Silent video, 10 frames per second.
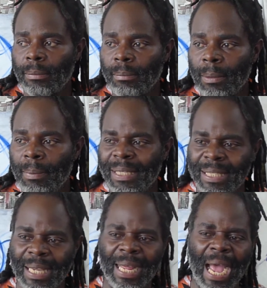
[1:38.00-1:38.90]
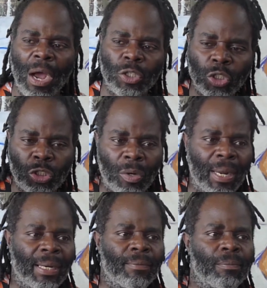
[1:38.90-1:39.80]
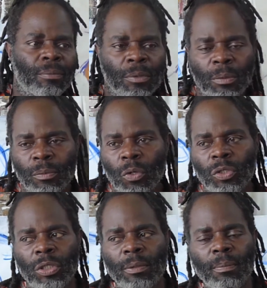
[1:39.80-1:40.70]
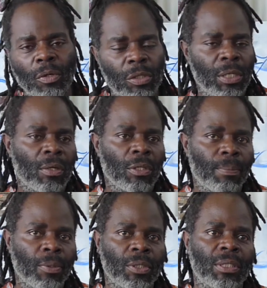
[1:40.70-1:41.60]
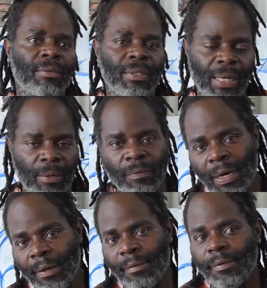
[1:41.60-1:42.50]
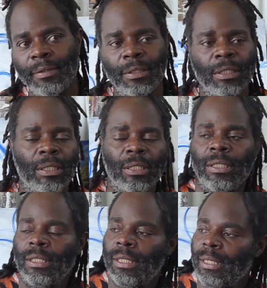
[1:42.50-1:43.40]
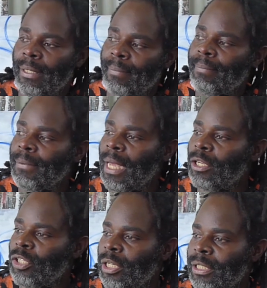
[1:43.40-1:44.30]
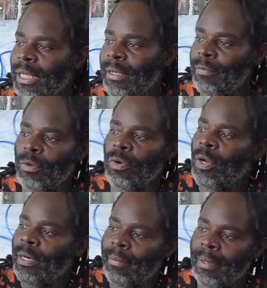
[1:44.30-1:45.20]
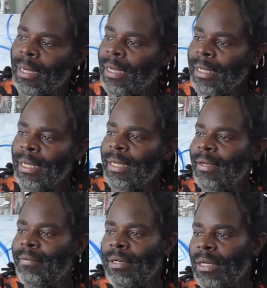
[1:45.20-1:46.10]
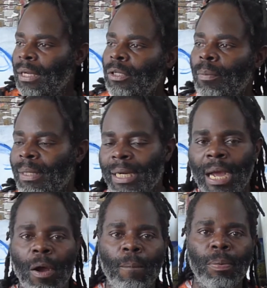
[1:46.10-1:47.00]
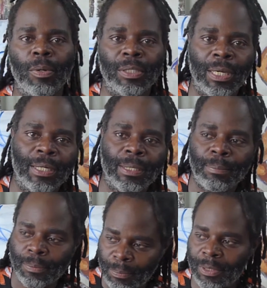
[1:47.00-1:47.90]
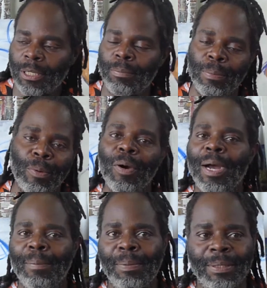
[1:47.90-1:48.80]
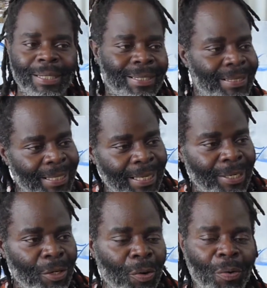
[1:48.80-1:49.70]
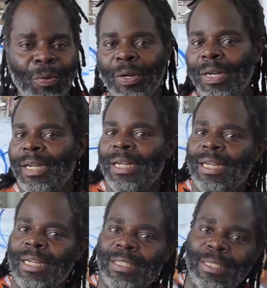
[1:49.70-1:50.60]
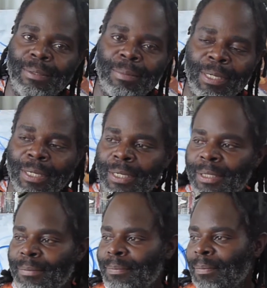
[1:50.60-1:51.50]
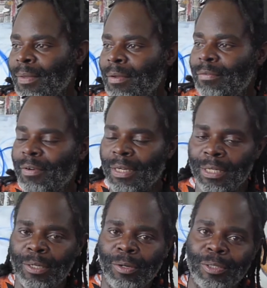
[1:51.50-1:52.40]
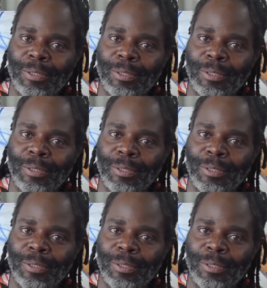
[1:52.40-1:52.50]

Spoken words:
But basically, I also try and concentrate mostly on the positive side of life. I usually say if you go anywhere, even no matter how poor they are, still people are happy. They sing along and they make fun along.